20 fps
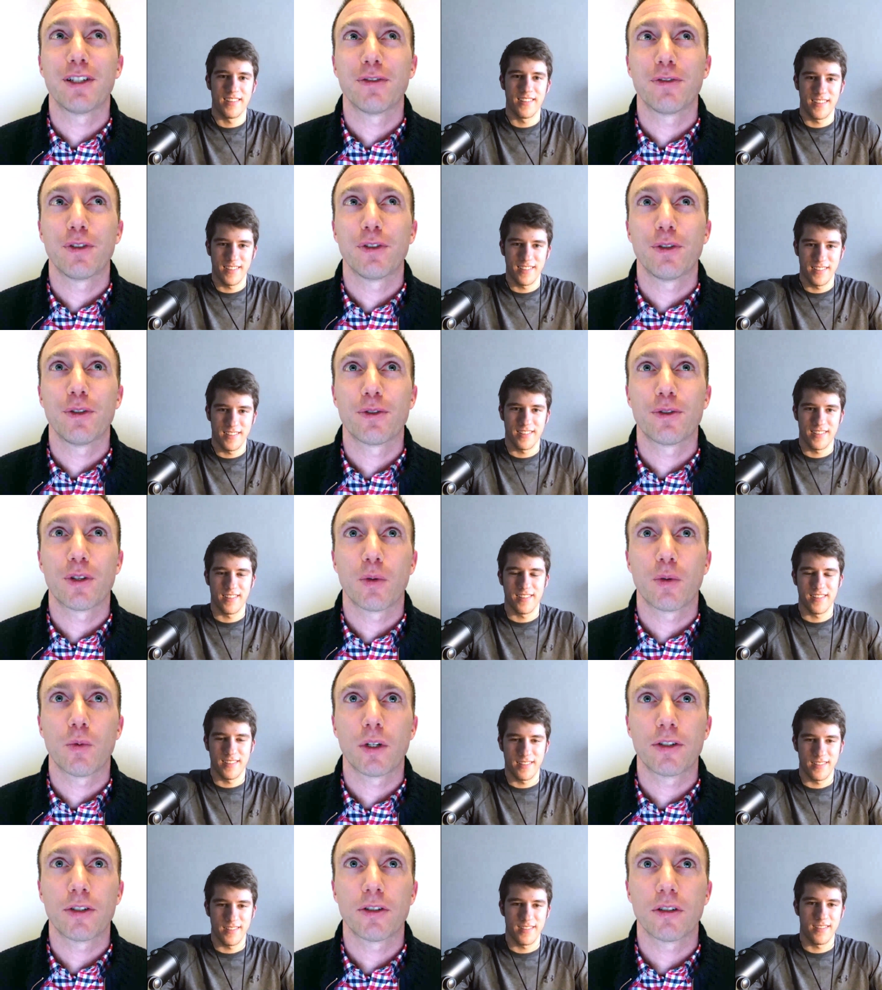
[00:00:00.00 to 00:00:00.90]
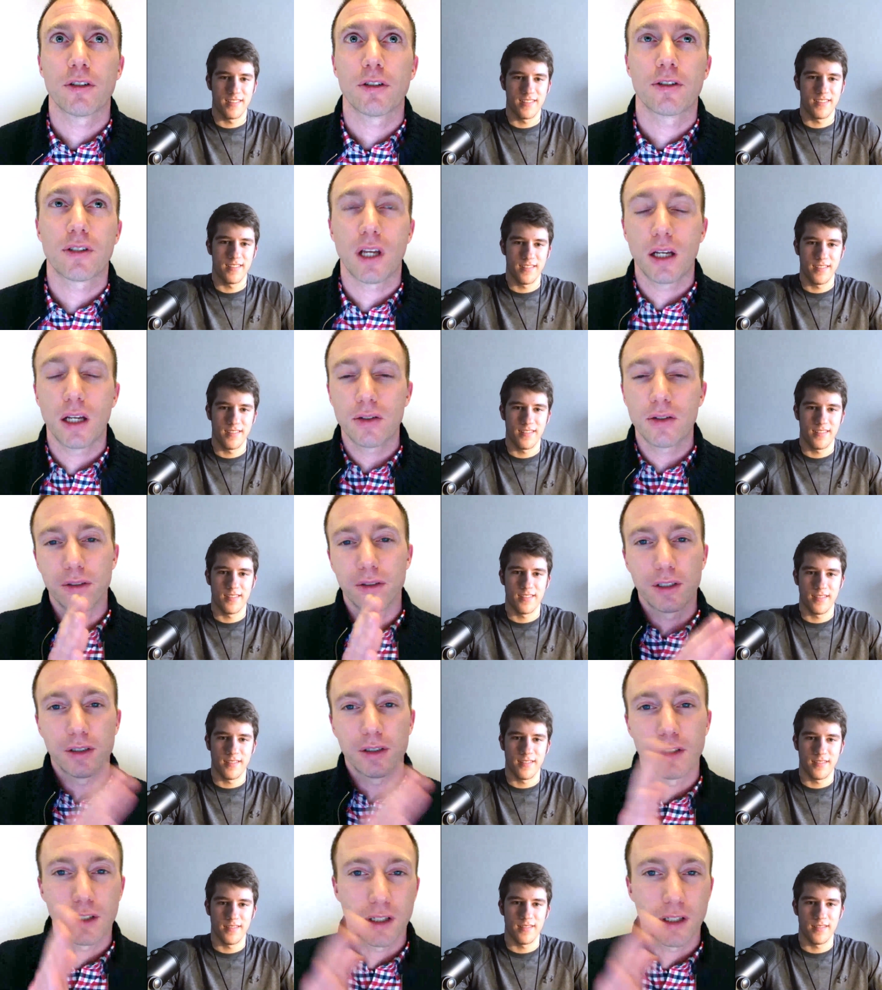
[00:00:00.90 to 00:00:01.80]
Speaker 1: interviews. So, what's your
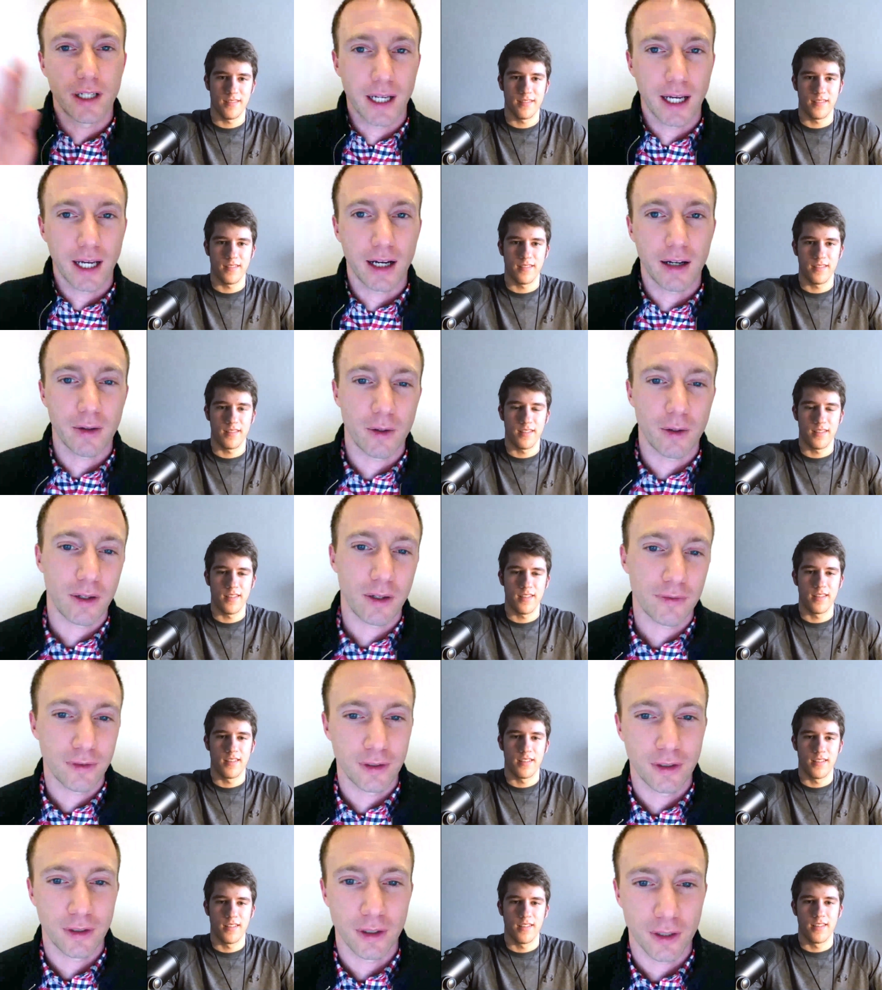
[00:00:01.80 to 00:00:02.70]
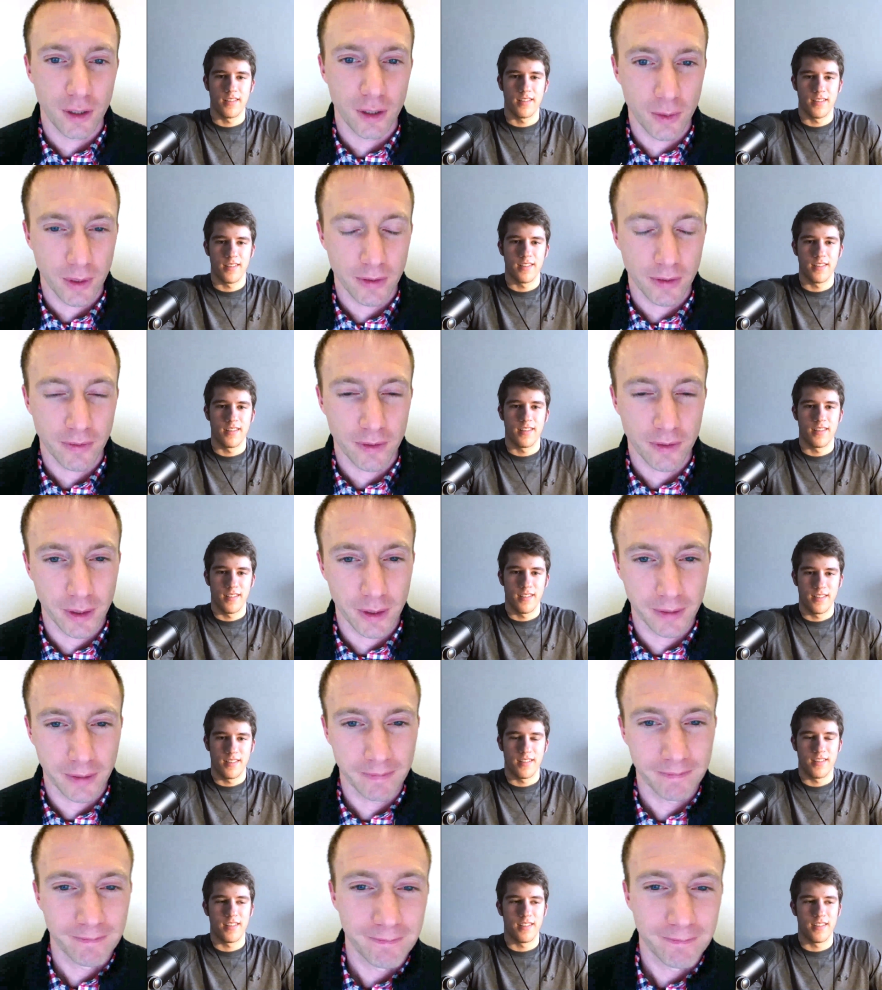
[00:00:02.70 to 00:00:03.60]
scheduling look like? How often are you
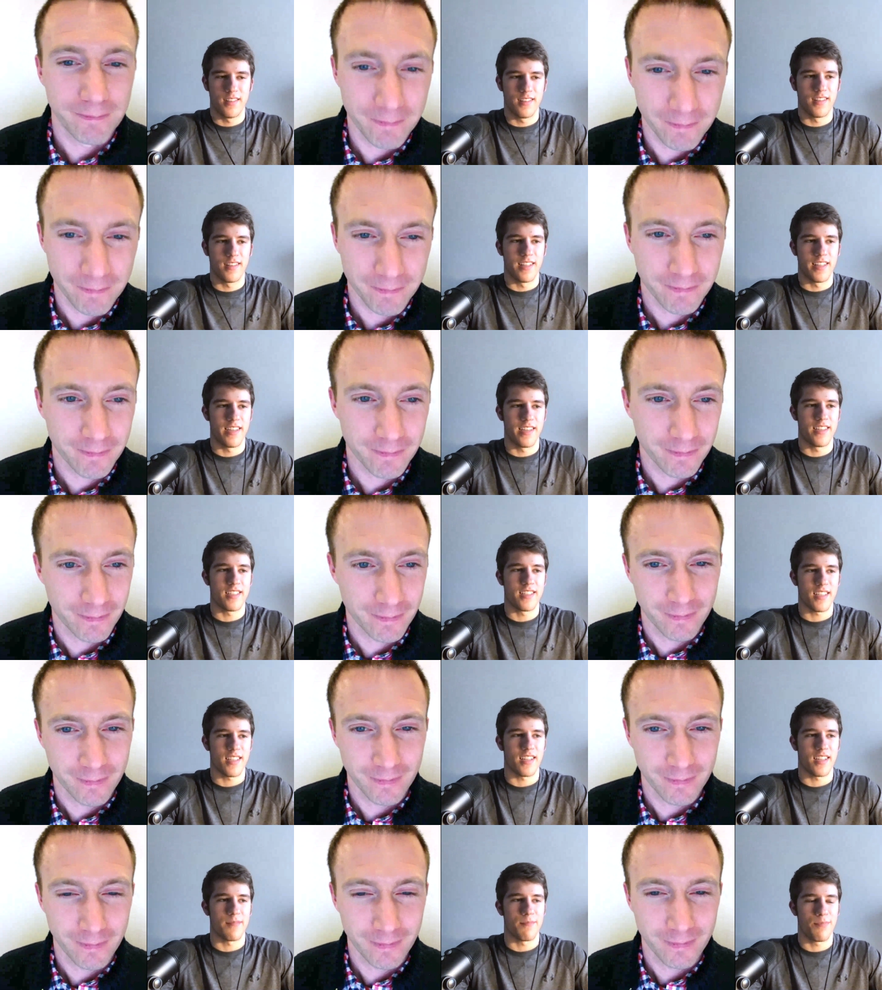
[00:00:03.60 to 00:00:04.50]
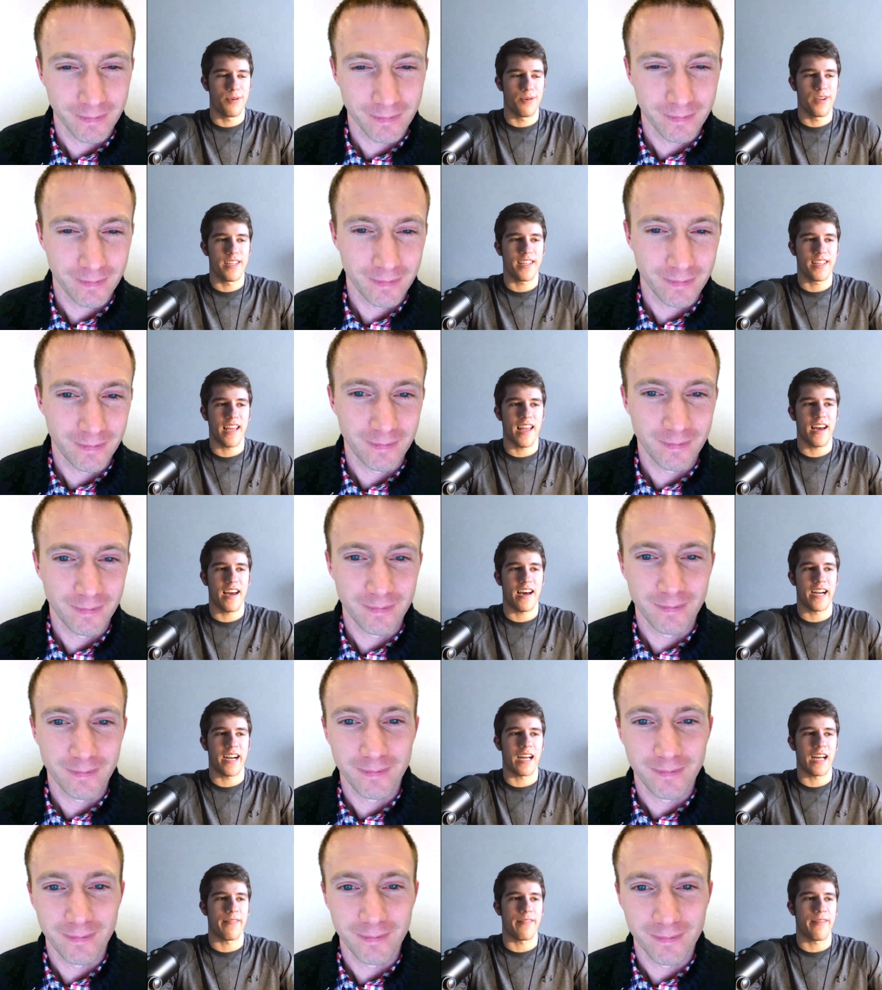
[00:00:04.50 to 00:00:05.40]
Speaker 2: interviewing? It is uh, pretty
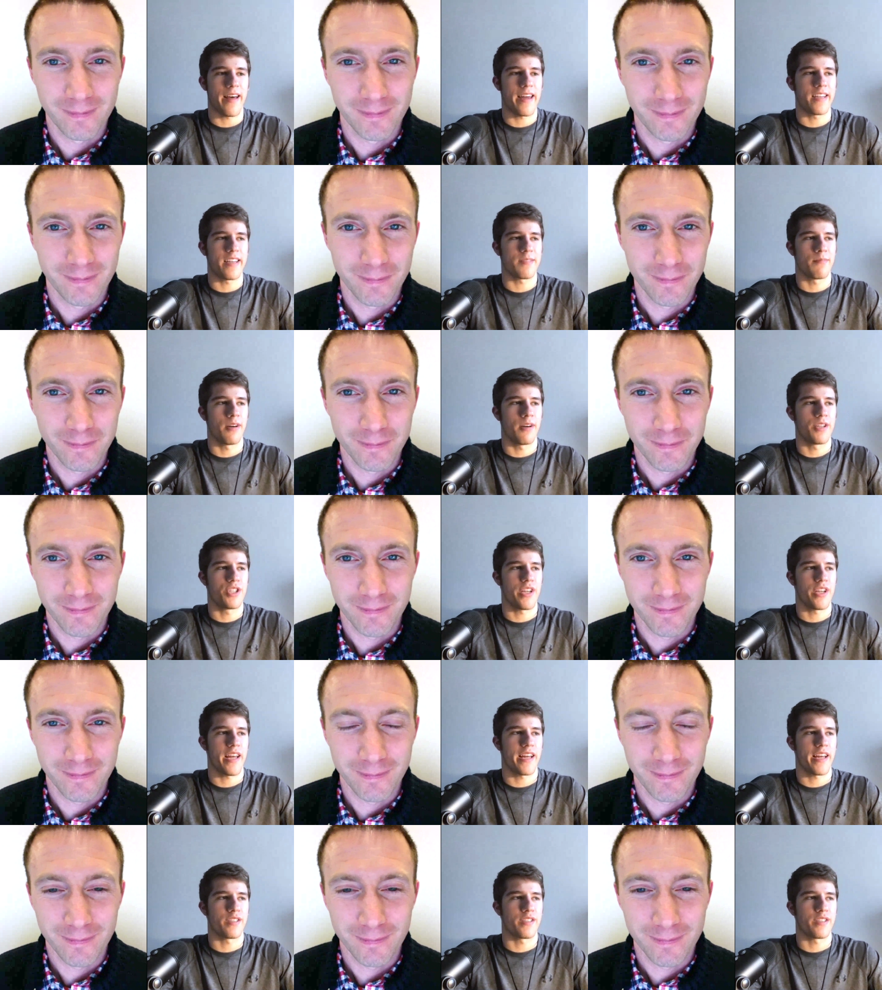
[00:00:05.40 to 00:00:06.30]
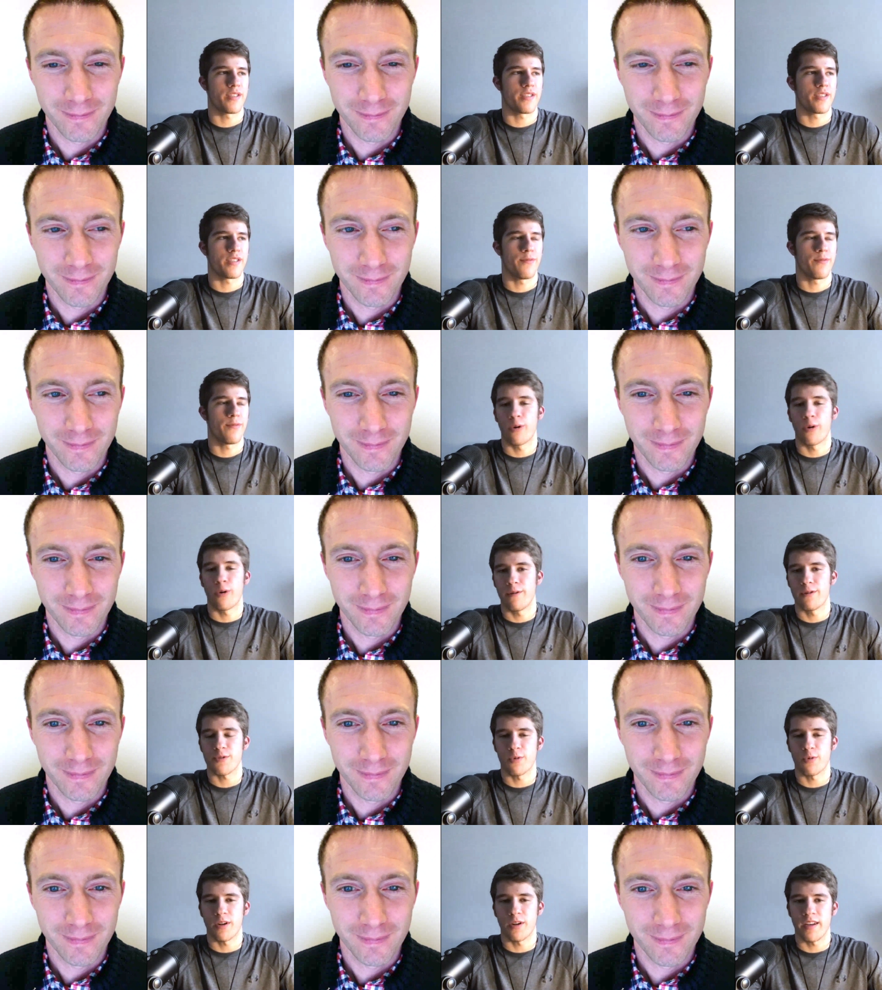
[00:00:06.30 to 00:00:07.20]
chaotic. I've had as much as four
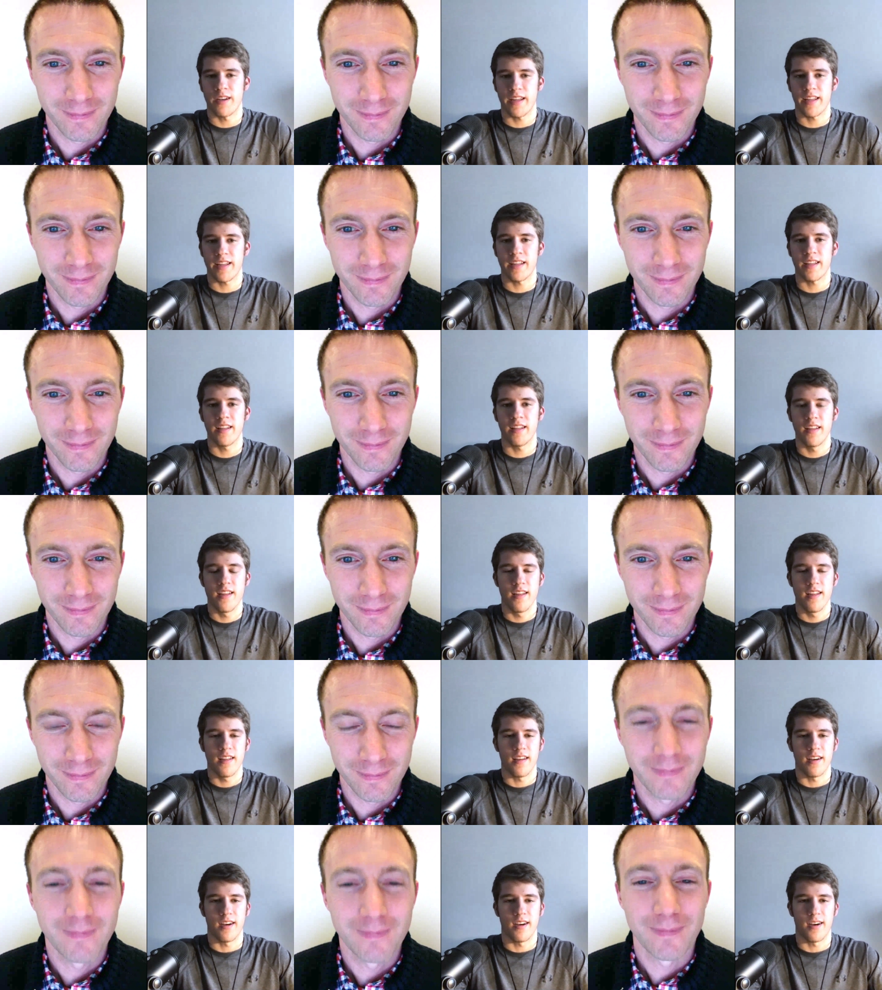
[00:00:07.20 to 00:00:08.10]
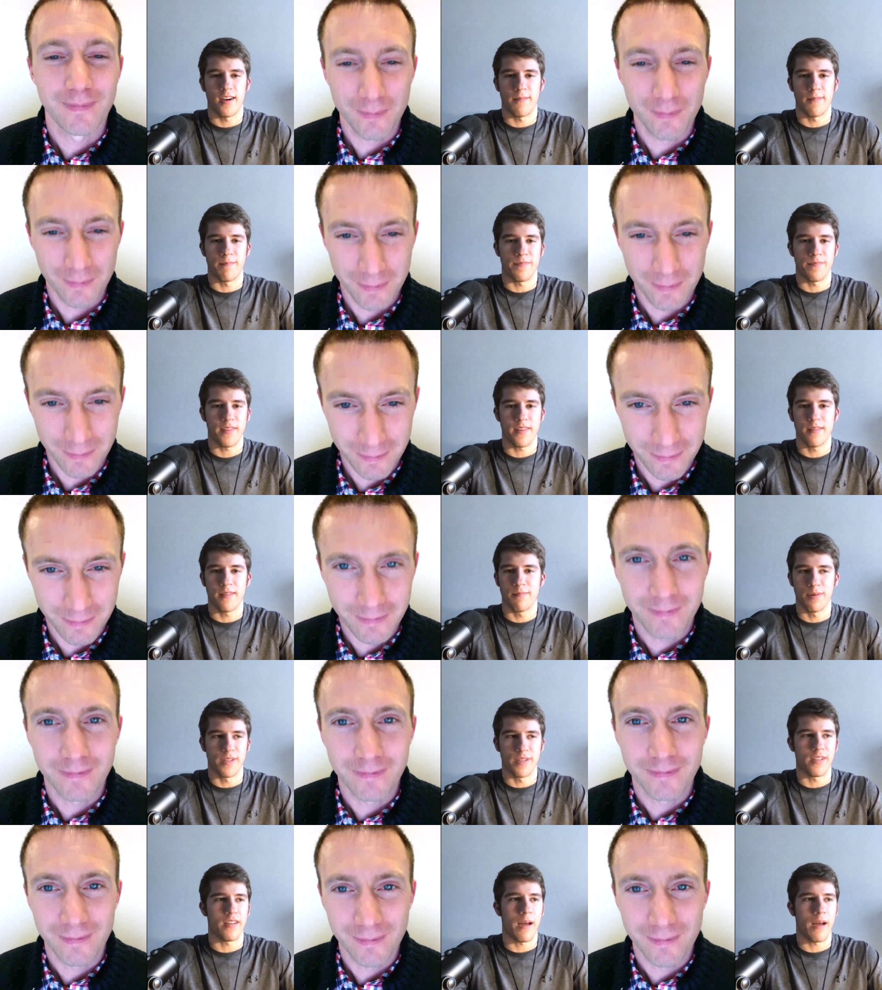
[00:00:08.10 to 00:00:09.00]
interviews in one day. Um, but